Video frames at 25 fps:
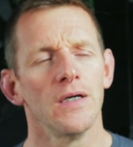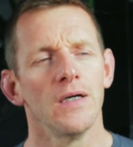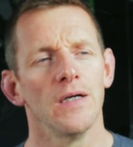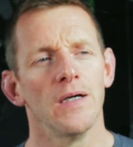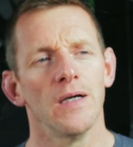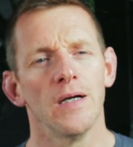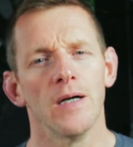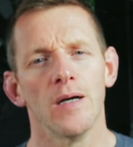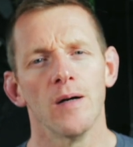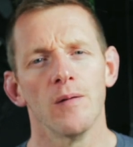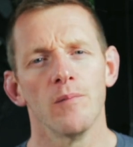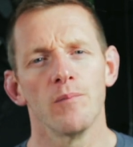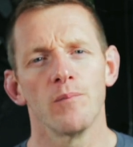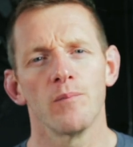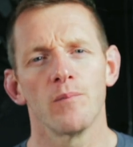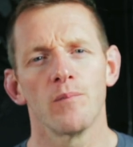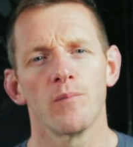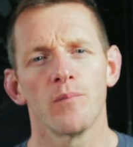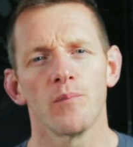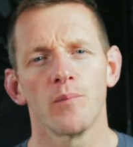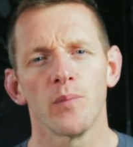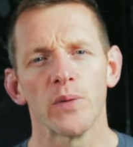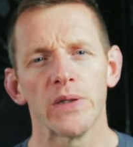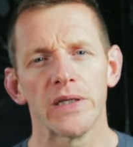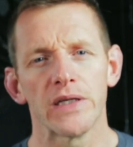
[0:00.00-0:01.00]
Um,
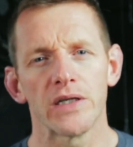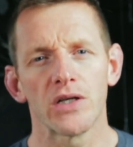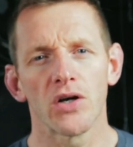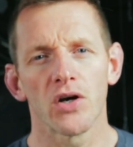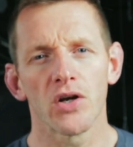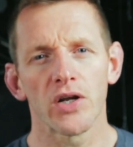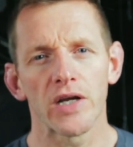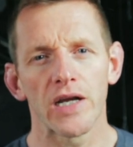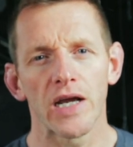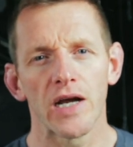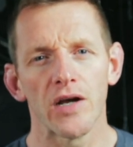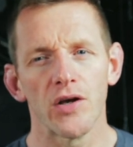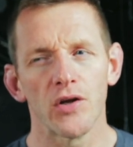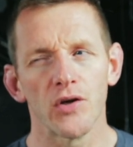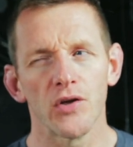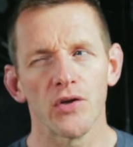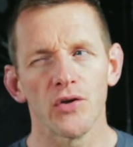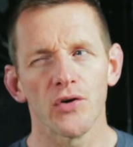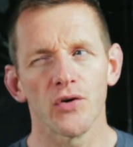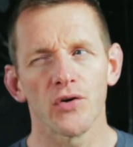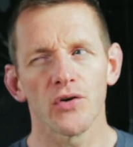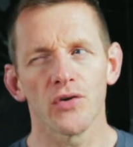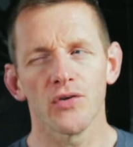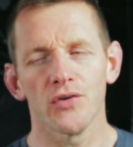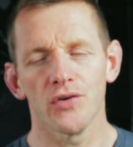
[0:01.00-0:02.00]
but they got a guy out of,
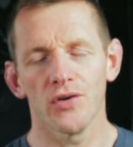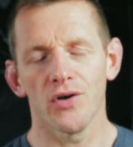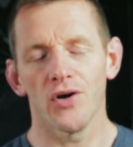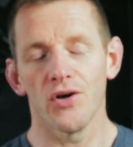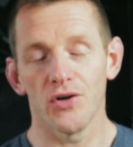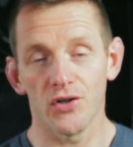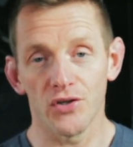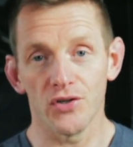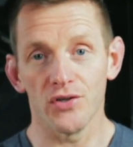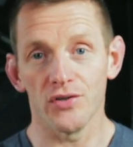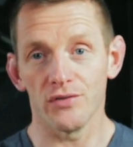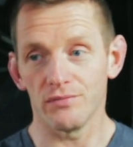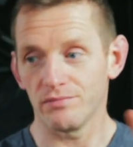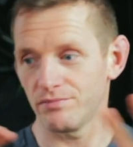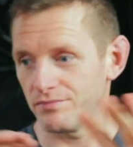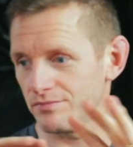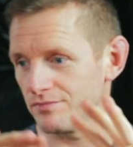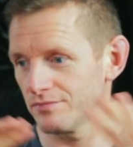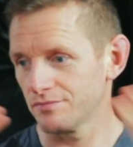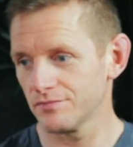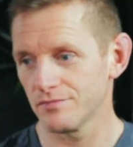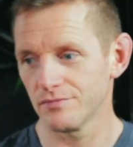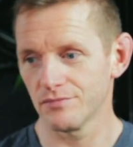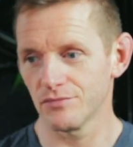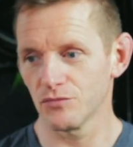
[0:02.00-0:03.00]
the, out of
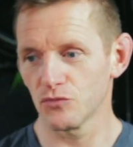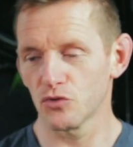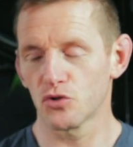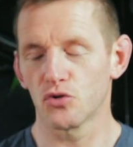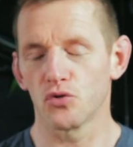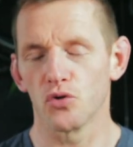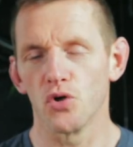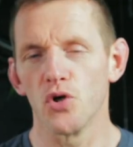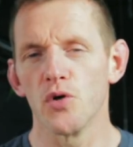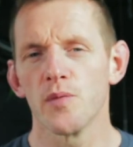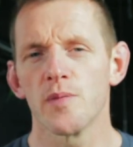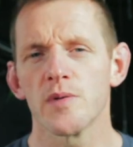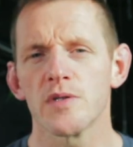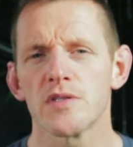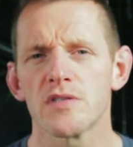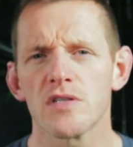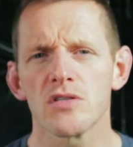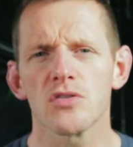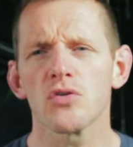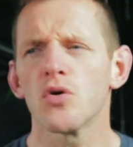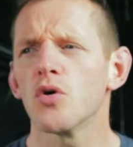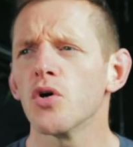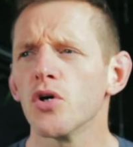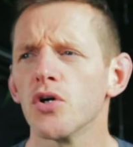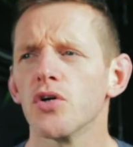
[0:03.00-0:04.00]
the group and
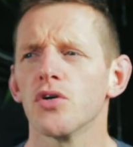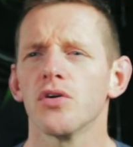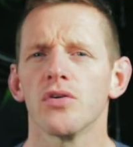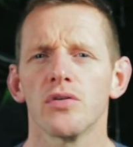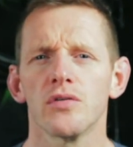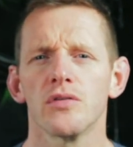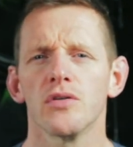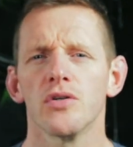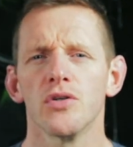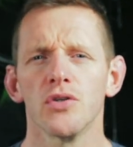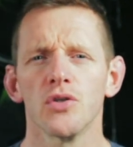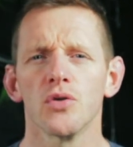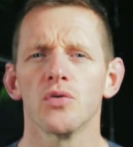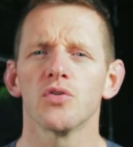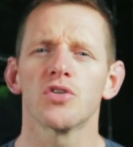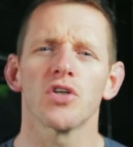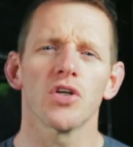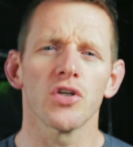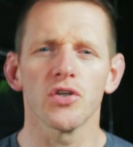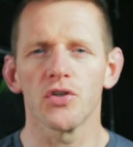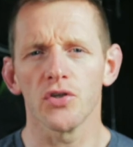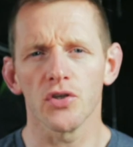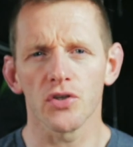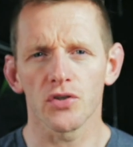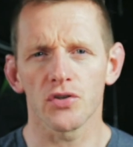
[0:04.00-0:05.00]
says, "Oh, who who knows how
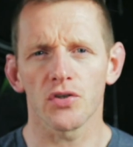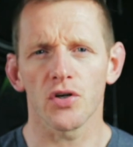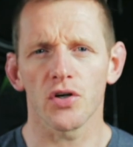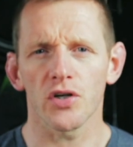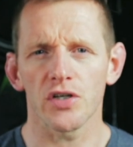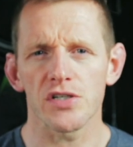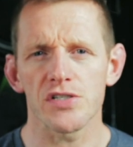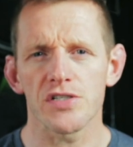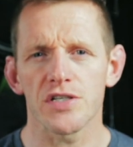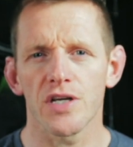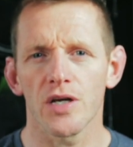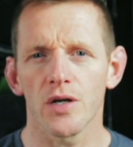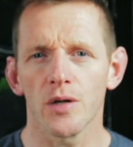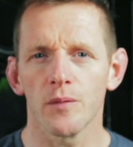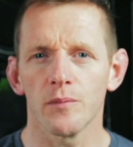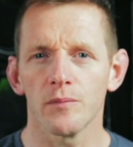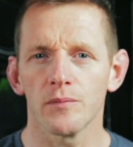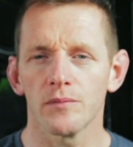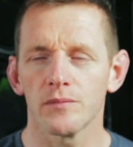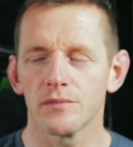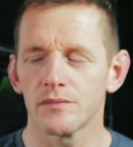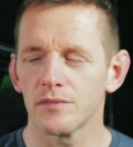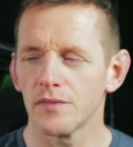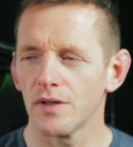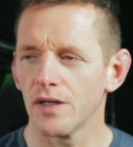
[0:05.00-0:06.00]
to do a Turkish get up?"
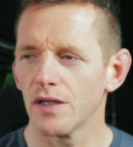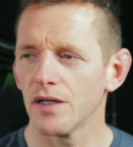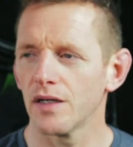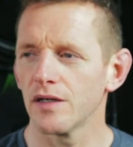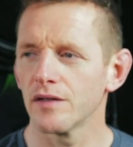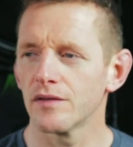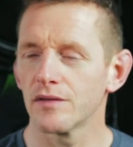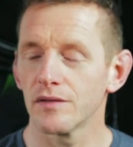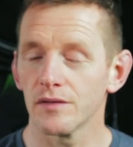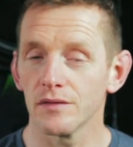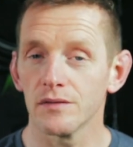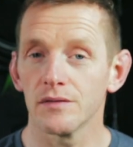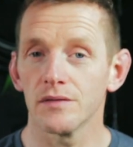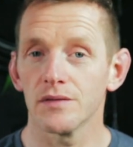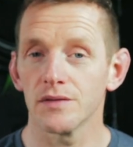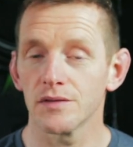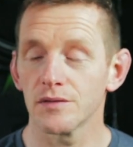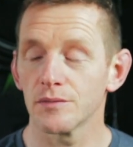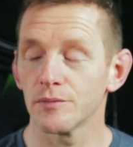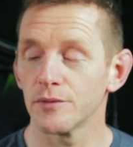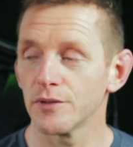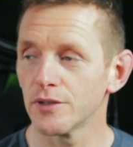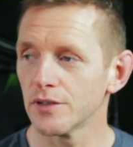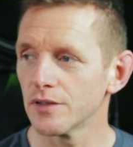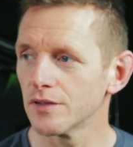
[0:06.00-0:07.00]
And I thought, "Oh,
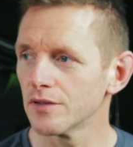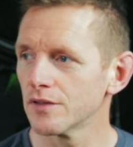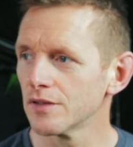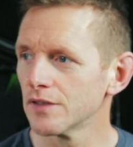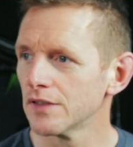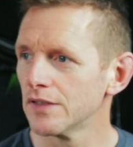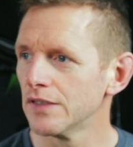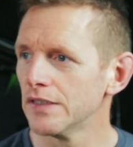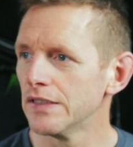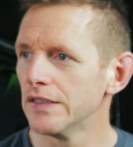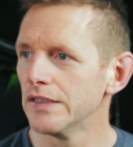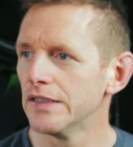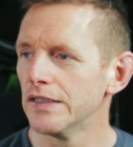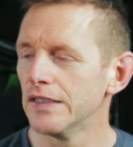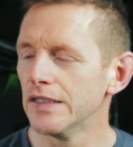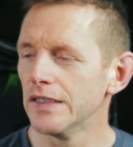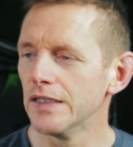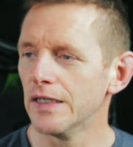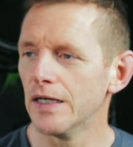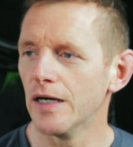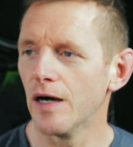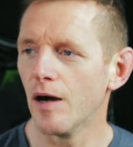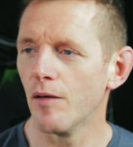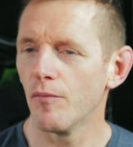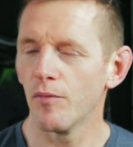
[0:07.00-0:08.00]
this would be good."
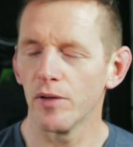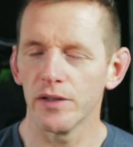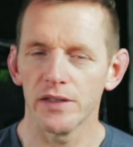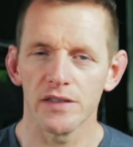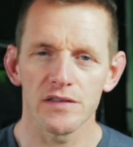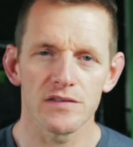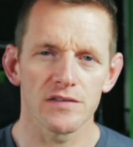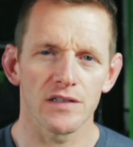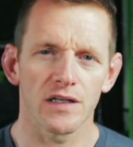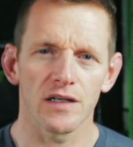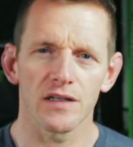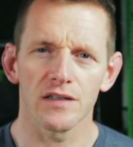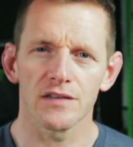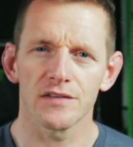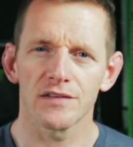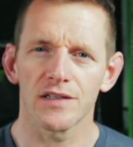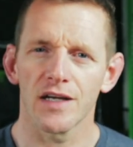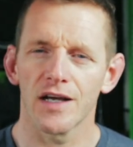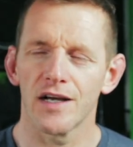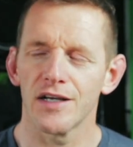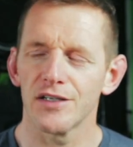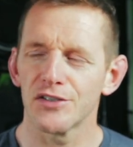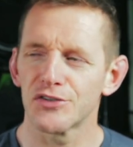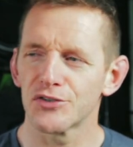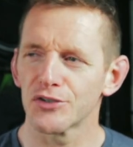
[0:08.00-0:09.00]
Um, and this English
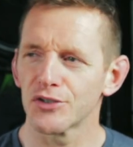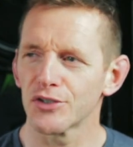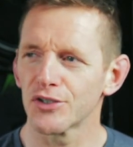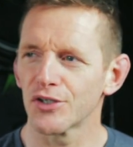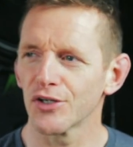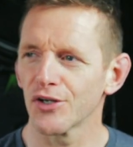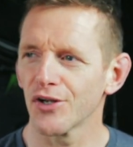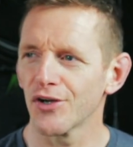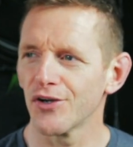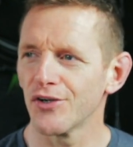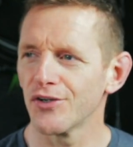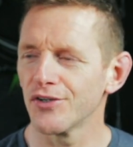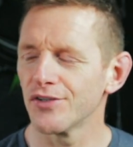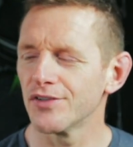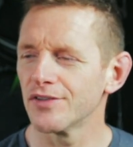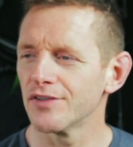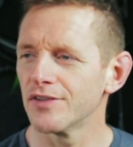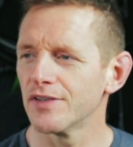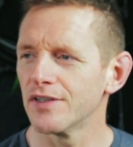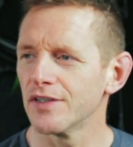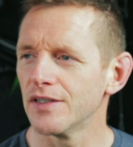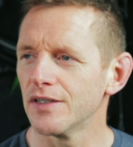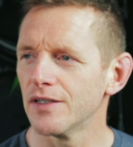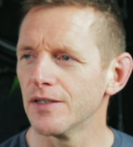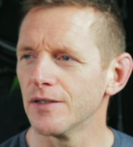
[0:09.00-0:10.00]
guy sort of got out
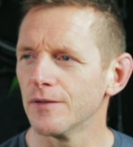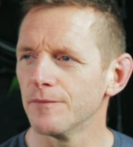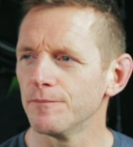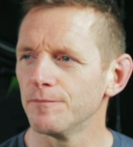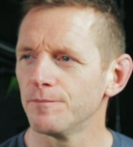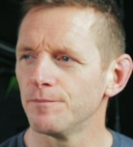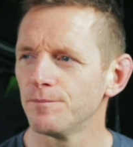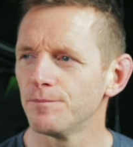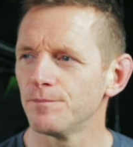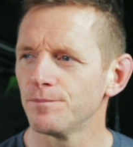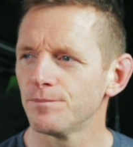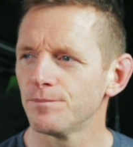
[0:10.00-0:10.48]
and um,